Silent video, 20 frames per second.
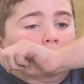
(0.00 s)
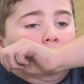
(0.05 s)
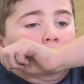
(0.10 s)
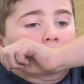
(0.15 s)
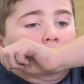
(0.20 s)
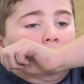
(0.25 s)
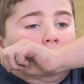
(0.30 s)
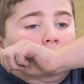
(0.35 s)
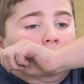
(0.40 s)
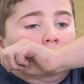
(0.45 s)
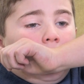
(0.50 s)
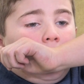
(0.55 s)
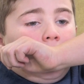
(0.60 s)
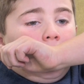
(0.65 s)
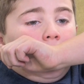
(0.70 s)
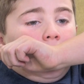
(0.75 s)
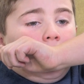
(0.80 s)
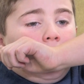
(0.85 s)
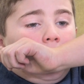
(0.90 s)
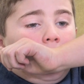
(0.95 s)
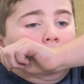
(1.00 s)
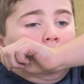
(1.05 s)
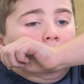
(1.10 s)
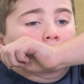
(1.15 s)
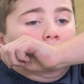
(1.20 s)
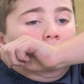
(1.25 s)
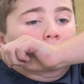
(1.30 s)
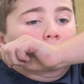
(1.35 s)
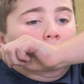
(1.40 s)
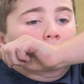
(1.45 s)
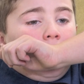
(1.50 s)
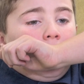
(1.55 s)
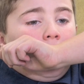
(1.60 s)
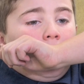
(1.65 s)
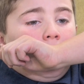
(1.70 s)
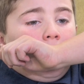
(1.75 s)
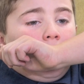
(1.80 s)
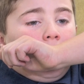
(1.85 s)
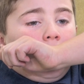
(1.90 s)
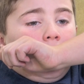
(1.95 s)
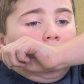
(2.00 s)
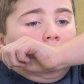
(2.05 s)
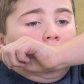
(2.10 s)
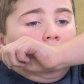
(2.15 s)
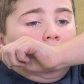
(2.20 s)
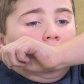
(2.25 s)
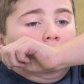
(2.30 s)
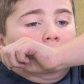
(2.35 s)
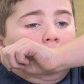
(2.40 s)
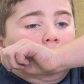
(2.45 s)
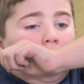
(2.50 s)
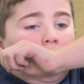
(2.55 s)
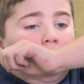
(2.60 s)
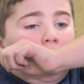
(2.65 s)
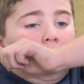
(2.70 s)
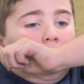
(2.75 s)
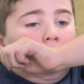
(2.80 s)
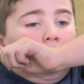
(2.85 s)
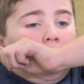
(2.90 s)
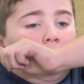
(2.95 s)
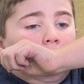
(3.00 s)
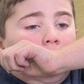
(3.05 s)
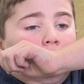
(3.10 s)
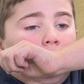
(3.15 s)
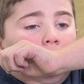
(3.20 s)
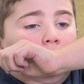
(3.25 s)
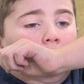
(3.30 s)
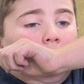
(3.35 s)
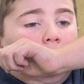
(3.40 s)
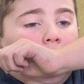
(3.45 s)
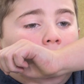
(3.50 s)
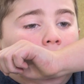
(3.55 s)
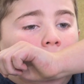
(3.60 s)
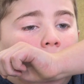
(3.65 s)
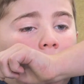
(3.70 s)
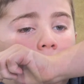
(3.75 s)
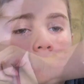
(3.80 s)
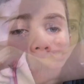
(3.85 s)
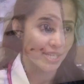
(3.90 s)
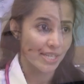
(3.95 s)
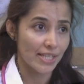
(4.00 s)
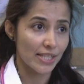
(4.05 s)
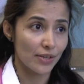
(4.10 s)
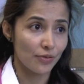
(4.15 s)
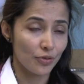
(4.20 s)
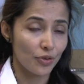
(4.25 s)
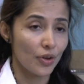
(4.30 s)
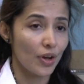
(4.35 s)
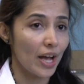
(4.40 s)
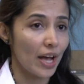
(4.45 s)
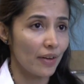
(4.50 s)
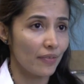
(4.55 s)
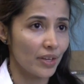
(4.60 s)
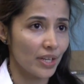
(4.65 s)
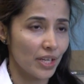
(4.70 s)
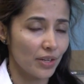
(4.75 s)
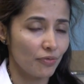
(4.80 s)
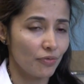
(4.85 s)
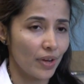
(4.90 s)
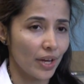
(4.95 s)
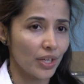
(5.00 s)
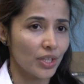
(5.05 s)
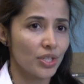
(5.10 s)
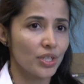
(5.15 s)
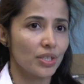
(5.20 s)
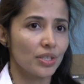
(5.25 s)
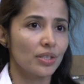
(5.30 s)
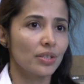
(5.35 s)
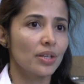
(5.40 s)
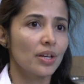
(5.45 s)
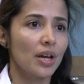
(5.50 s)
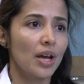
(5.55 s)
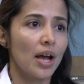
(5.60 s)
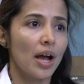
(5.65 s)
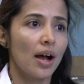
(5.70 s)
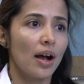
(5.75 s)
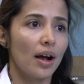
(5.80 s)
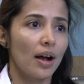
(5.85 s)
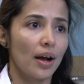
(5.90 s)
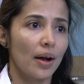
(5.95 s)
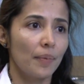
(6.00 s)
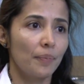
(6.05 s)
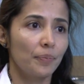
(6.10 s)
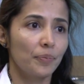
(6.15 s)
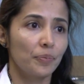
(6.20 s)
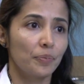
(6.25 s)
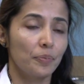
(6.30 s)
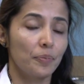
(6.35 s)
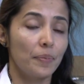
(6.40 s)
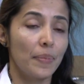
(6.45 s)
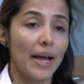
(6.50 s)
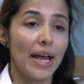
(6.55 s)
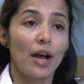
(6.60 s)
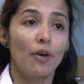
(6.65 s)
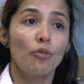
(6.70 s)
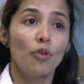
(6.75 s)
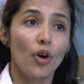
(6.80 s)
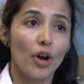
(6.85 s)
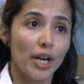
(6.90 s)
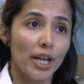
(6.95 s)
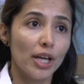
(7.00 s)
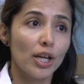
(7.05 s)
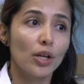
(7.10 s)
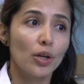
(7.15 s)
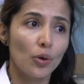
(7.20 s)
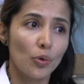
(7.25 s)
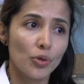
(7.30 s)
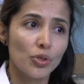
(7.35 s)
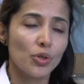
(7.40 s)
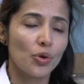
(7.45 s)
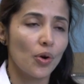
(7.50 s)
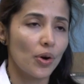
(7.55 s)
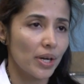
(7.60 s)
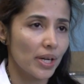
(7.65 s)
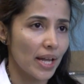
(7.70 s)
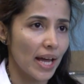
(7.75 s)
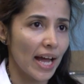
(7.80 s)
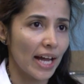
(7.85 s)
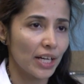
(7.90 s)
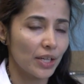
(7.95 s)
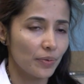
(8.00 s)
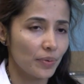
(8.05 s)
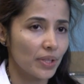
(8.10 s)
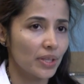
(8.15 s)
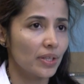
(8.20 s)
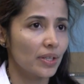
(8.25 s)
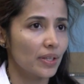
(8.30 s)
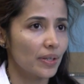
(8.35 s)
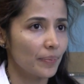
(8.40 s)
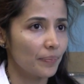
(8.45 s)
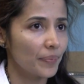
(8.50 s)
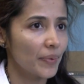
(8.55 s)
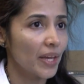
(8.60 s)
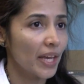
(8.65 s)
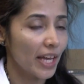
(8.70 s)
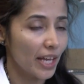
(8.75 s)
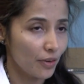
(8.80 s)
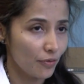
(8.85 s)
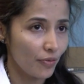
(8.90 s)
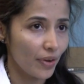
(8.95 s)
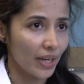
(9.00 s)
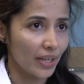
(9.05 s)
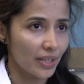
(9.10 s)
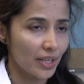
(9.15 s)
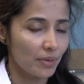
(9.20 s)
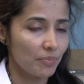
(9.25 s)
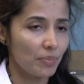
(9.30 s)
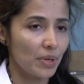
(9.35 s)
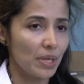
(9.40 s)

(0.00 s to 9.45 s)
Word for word: by covering your uh, nose and mouth uh, when you cough or sneeze if you have an infection, um, by avoiding close contact with um, infected